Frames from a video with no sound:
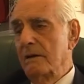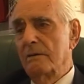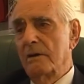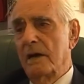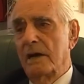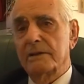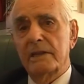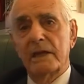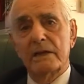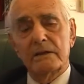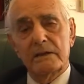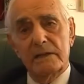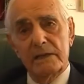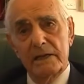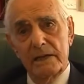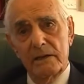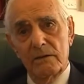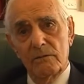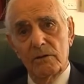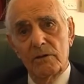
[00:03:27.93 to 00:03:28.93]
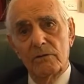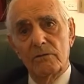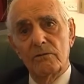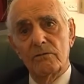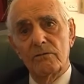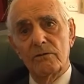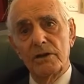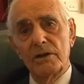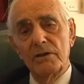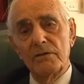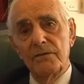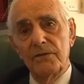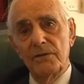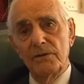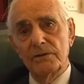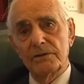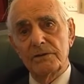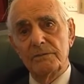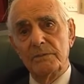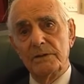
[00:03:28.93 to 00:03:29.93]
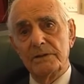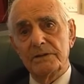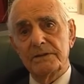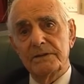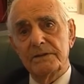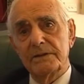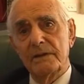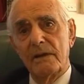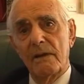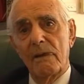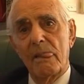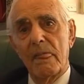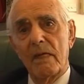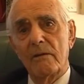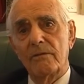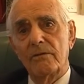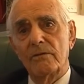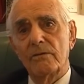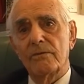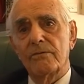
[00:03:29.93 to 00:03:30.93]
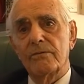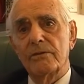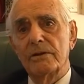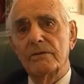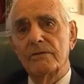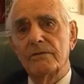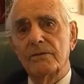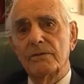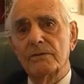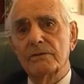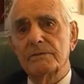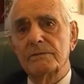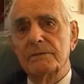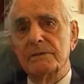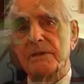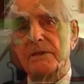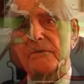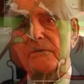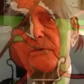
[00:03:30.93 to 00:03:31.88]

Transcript: At that stage we were reinforcements, 4th reinforcement, I think